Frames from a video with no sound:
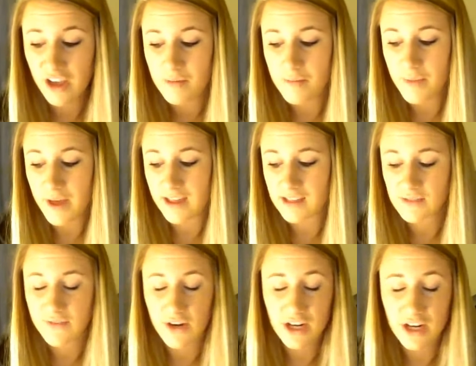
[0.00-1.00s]
but as
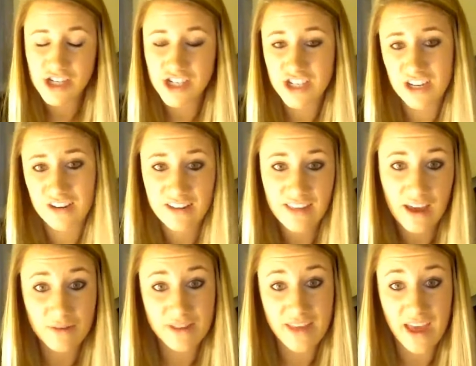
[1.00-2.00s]
far as sharing that
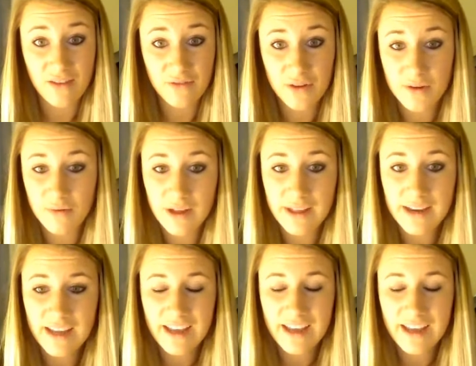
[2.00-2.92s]
with everyone,